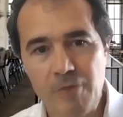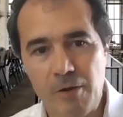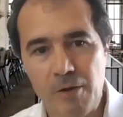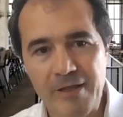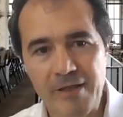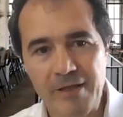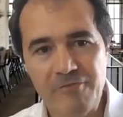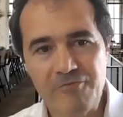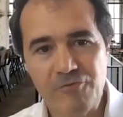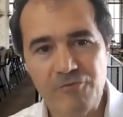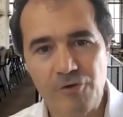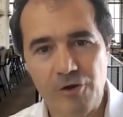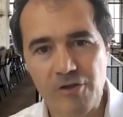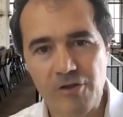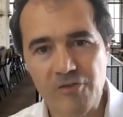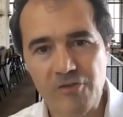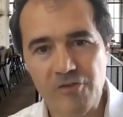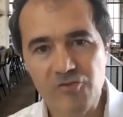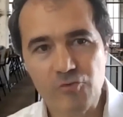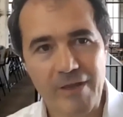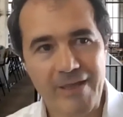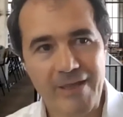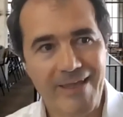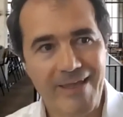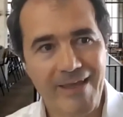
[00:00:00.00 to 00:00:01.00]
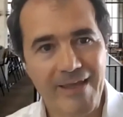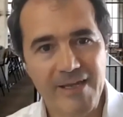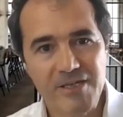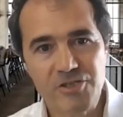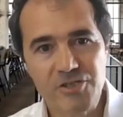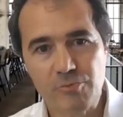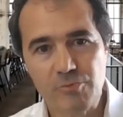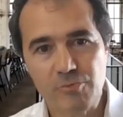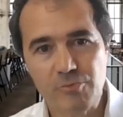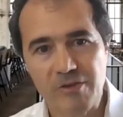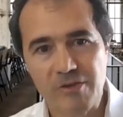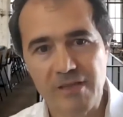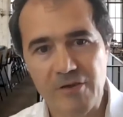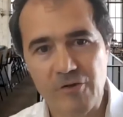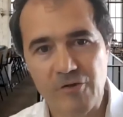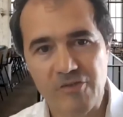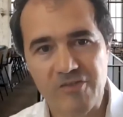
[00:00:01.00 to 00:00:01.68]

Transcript: moment for us to engage with the